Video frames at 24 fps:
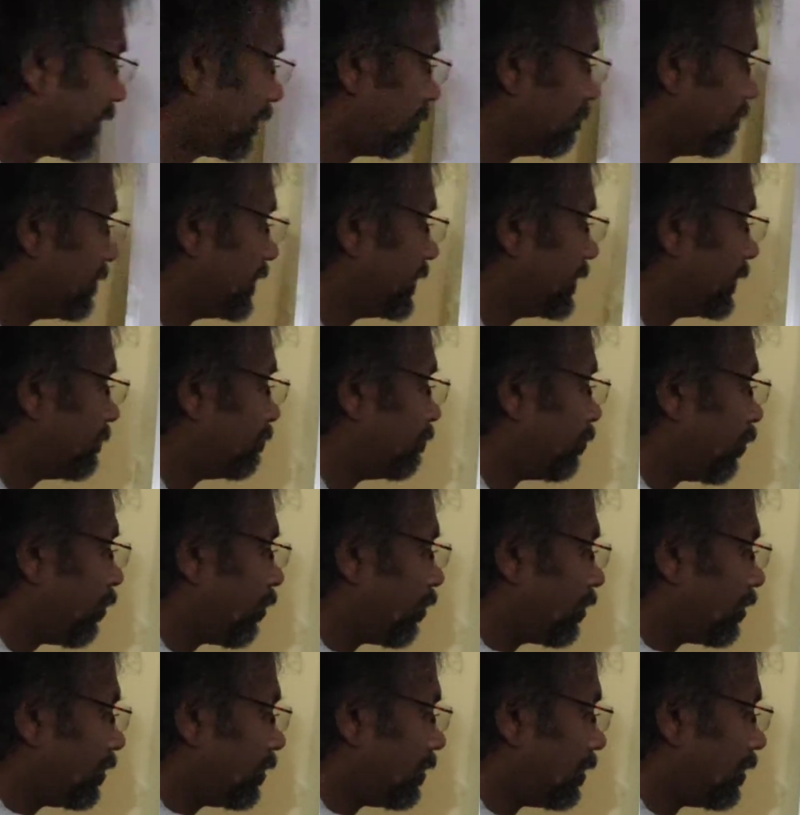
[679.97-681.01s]
right? A billiard
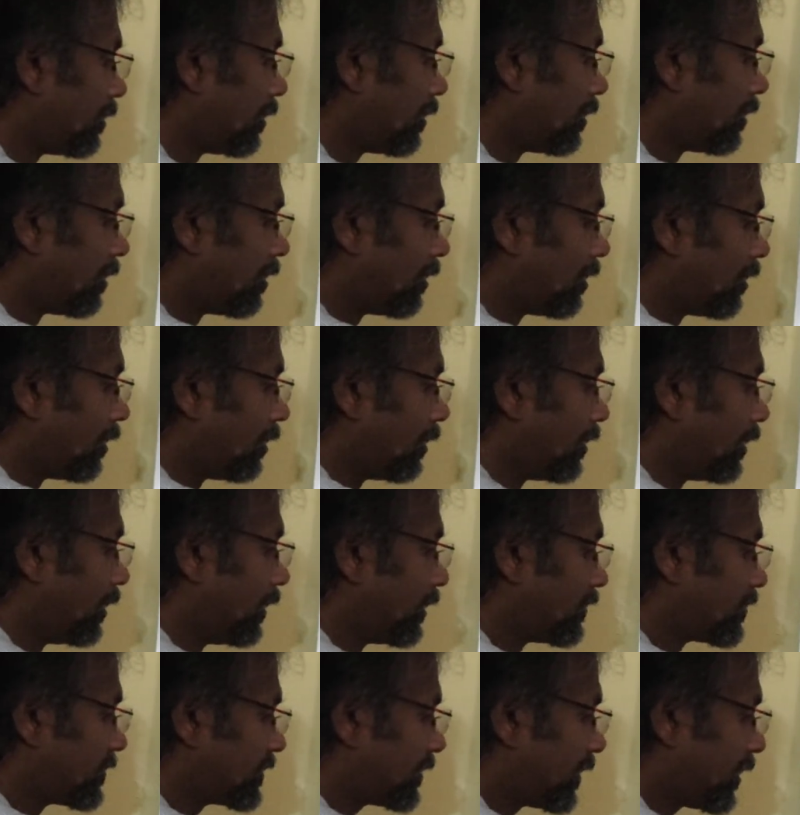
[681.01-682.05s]
ball
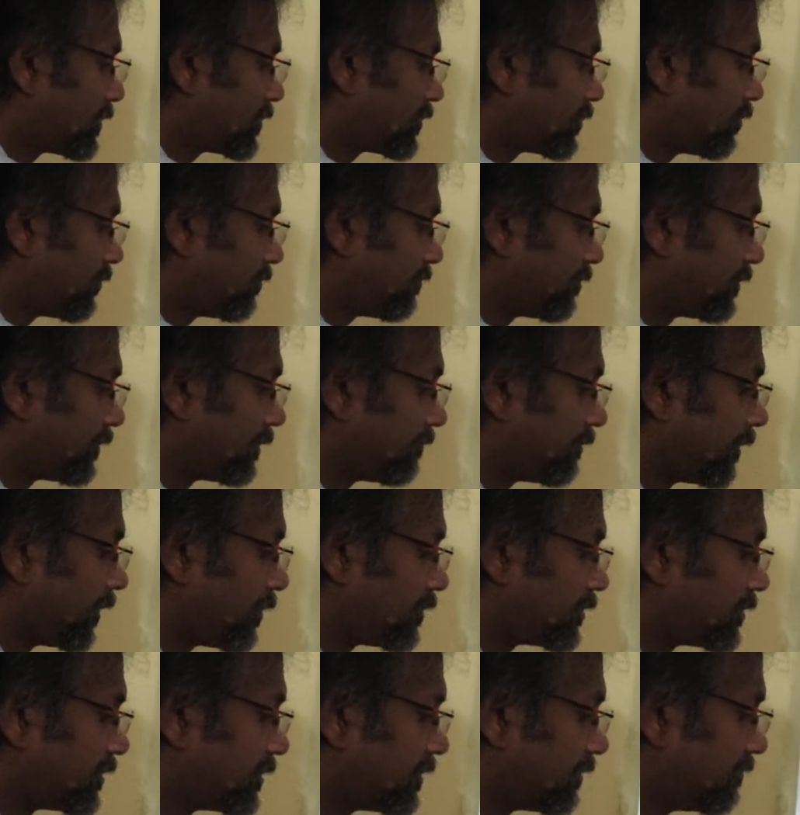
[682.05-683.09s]
starts off with a
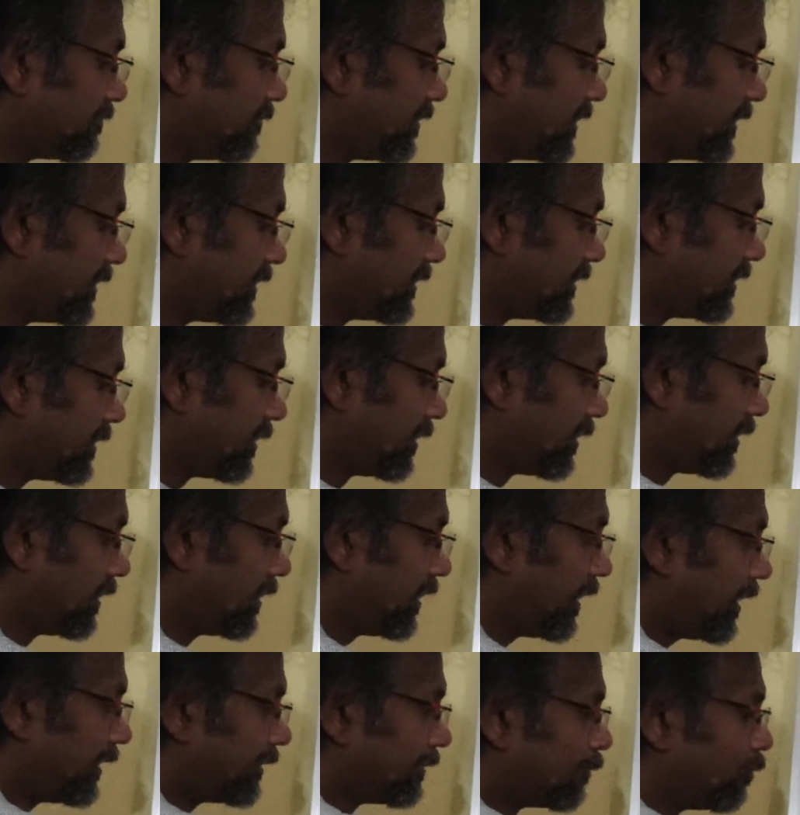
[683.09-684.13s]
velocity v
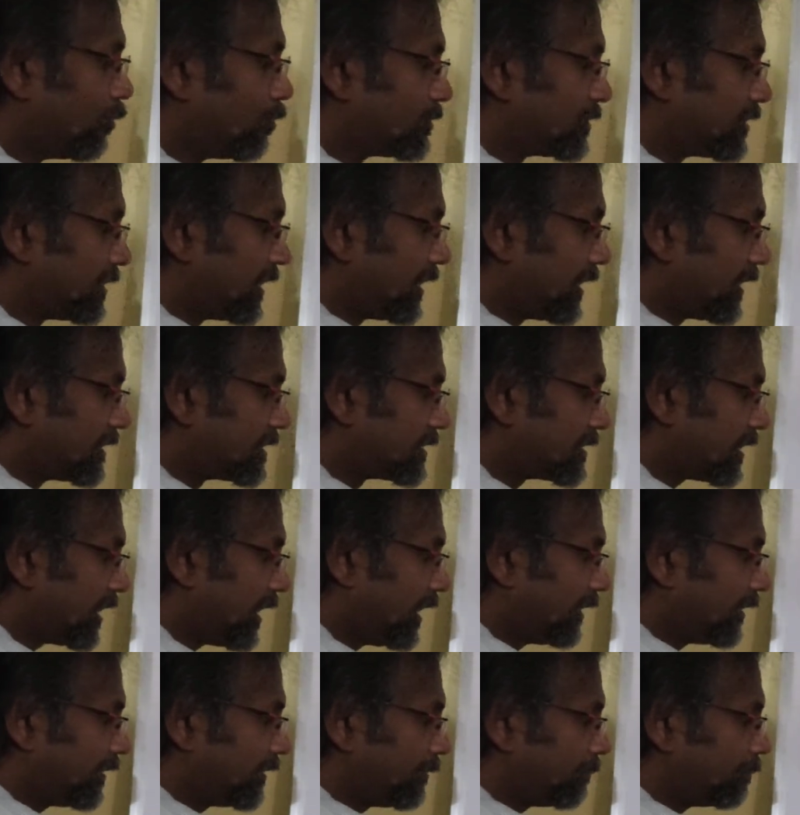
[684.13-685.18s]
and goes and hits
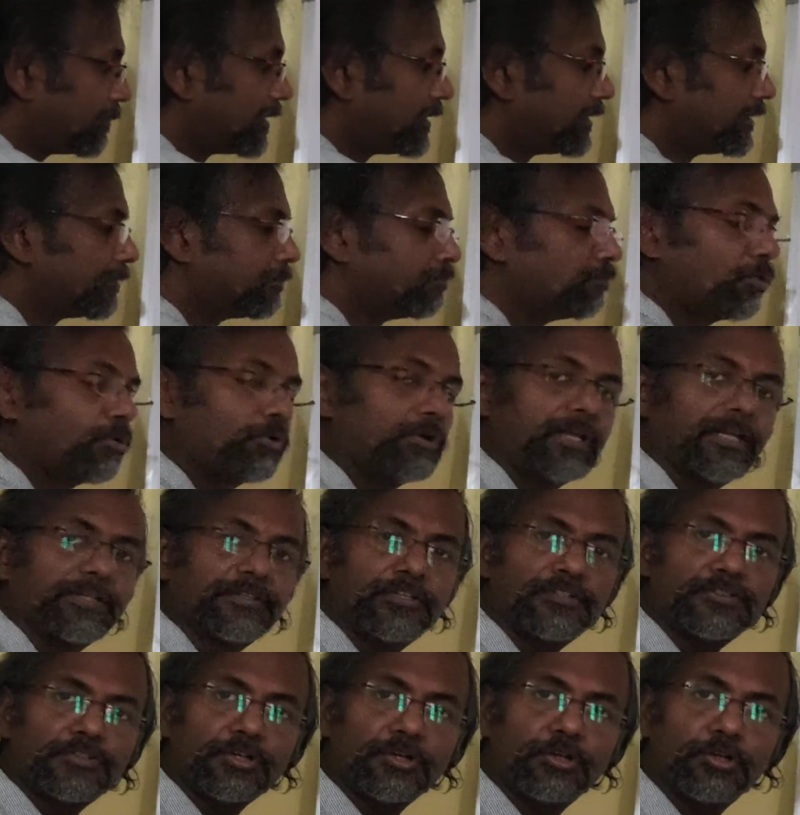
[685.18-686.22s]
another billiard ball, and
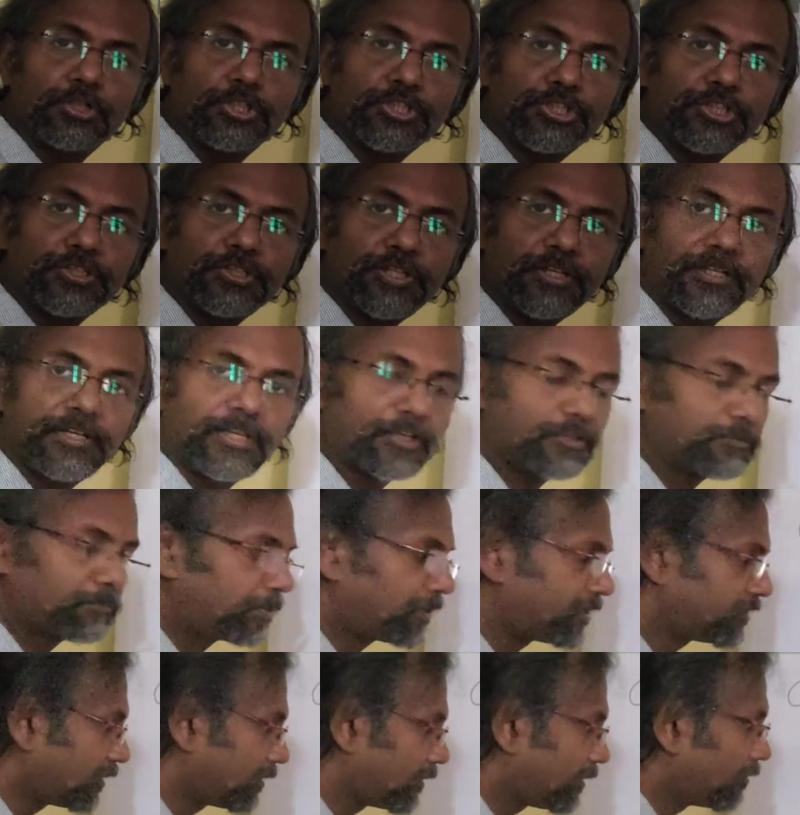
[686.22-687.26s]
there's a collision that takes
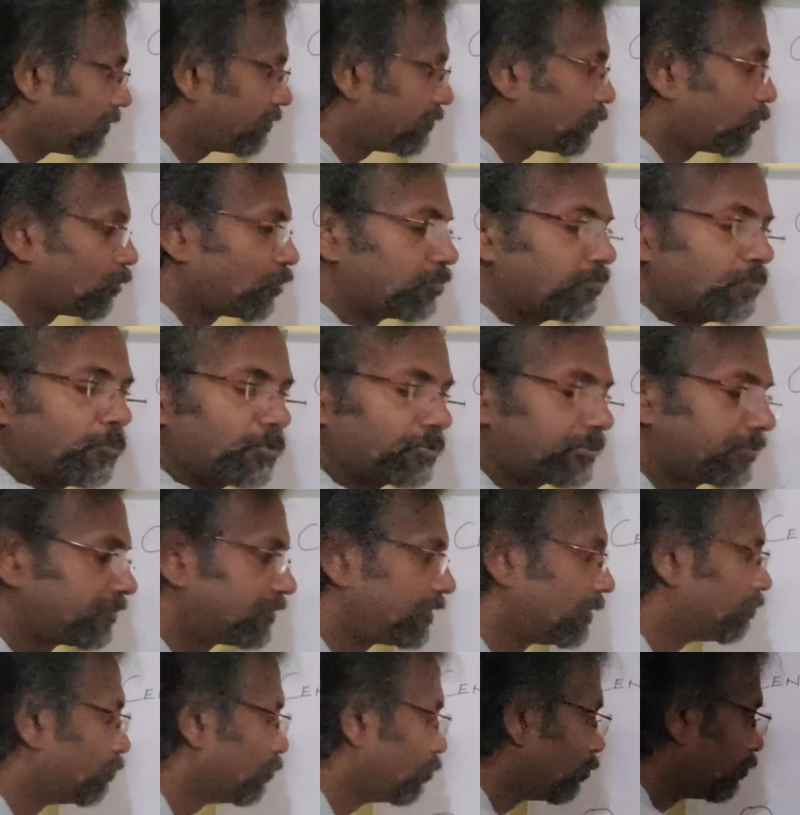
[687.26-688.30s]
place, and then of course both of
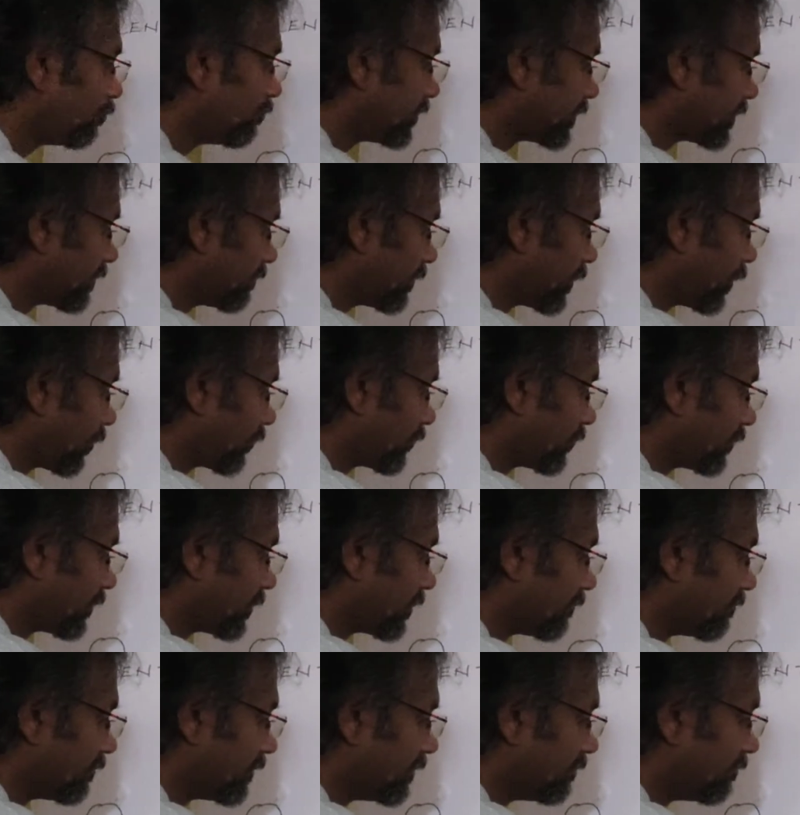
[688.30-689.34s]
them move with a
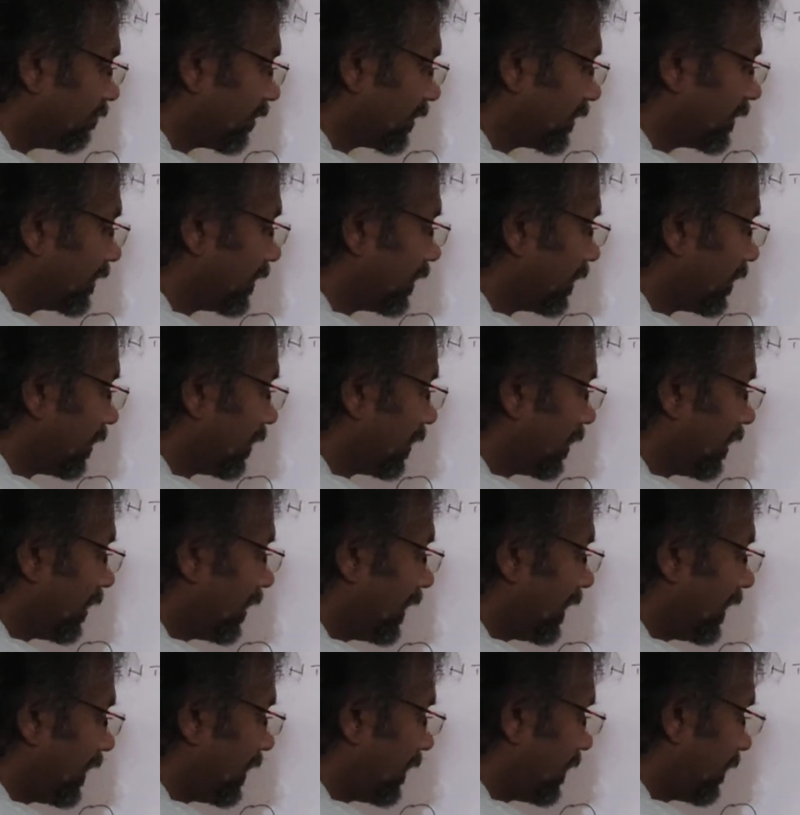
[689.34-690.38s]
velocity v1.
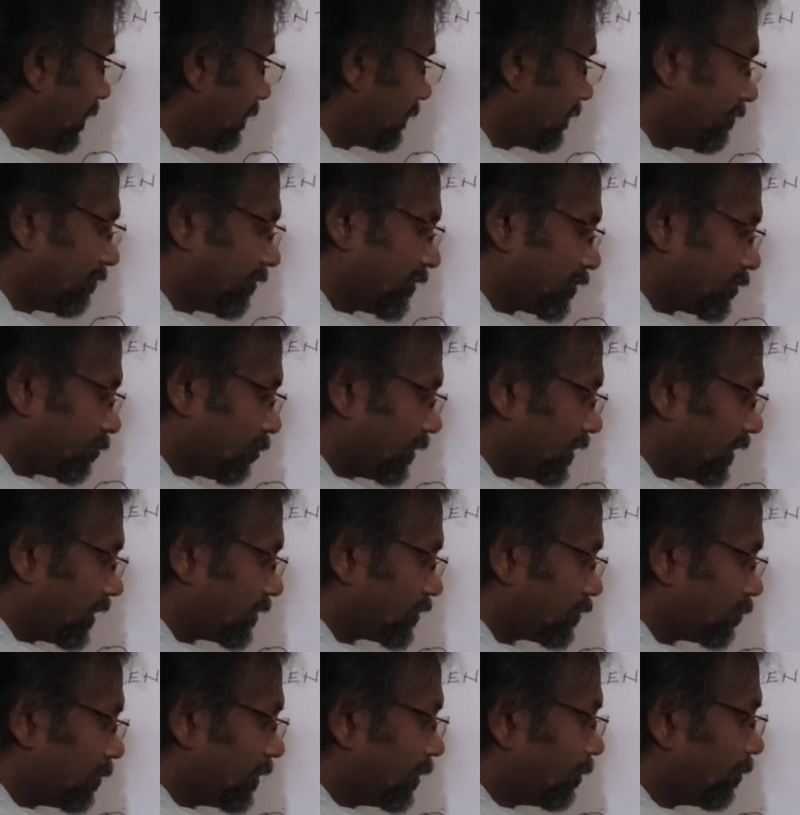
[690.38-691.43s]
The first one
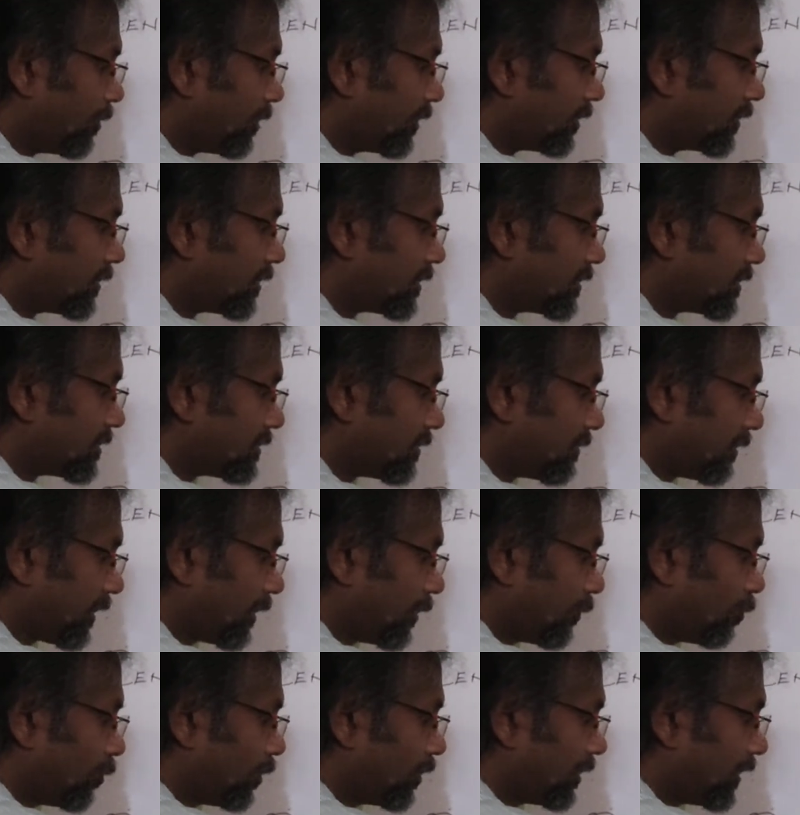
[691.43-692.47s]
gets v1 and the
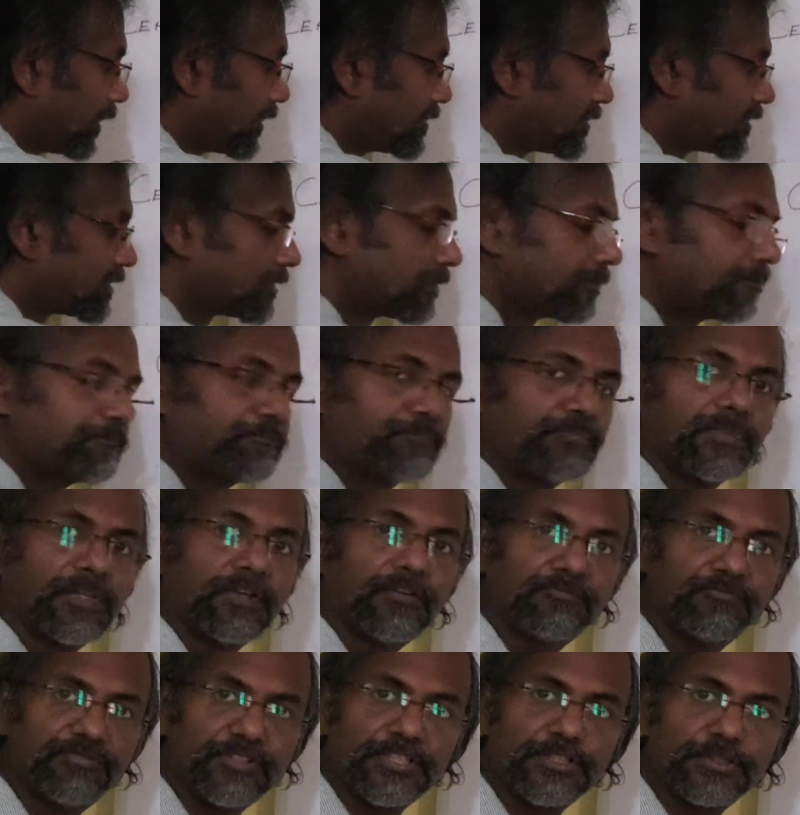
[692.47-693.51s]
second one gets
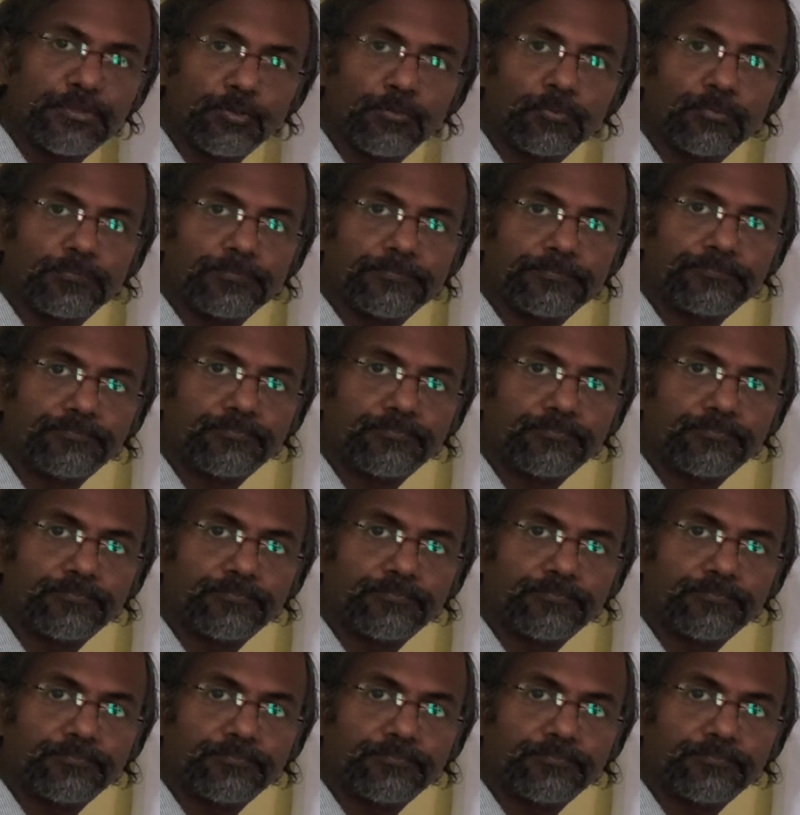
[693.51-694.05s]
v2,